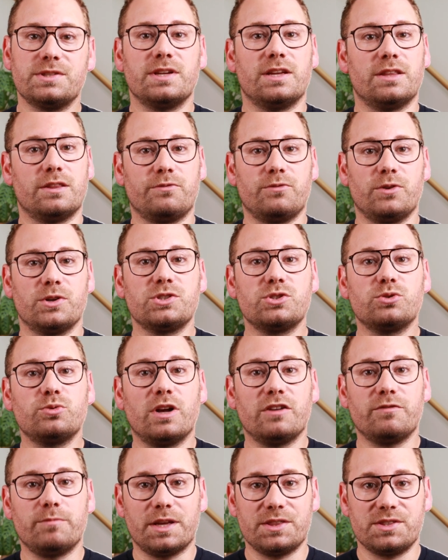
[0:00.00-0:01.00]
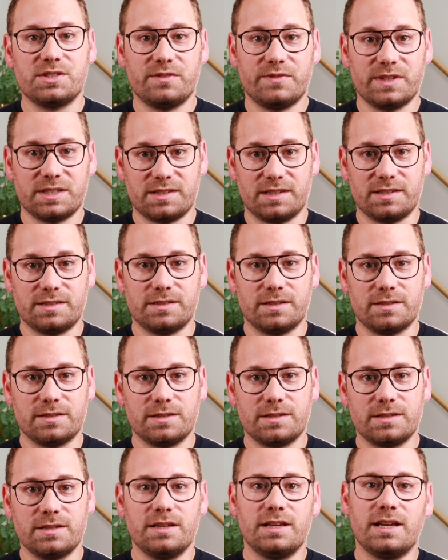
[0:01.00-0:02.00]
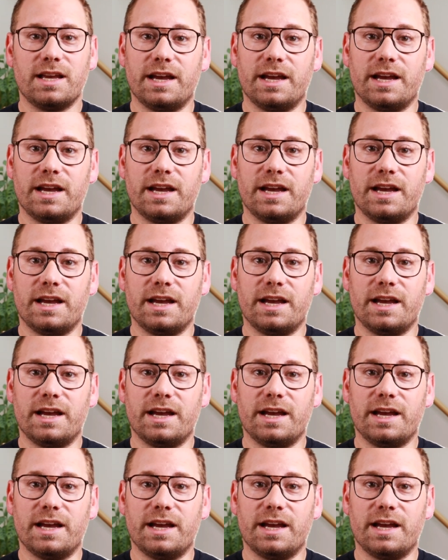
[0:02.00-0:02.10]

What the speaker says: in the first 12 months of existence.